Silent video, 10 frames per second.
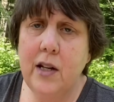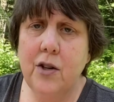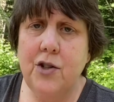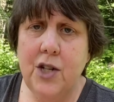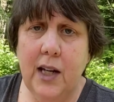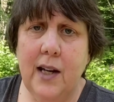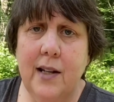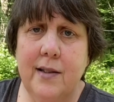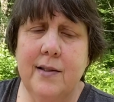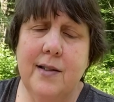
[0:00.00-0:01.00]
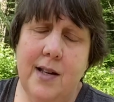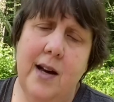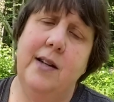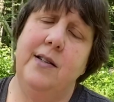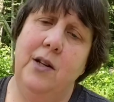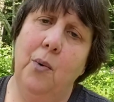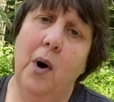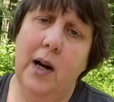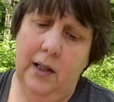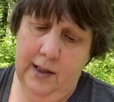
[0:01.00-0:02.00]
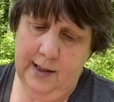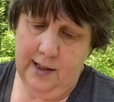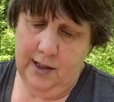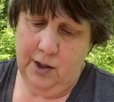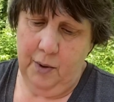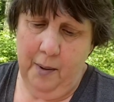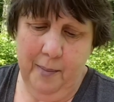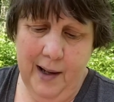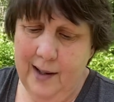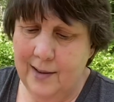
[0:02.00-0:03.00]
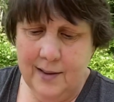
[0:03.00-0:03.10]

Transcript: your chickens, then you want to listen to them, but